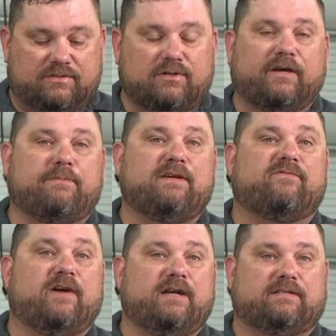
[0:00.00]
So it can be
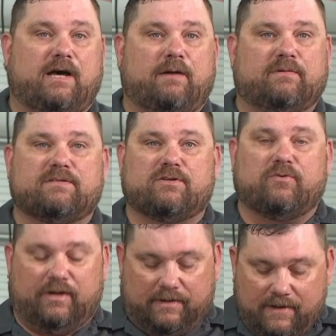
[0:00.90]
very time
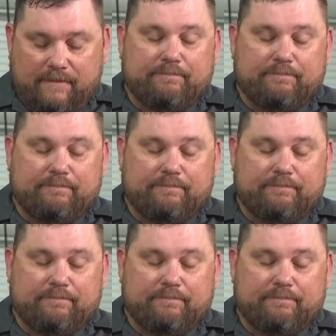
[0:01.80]
consuming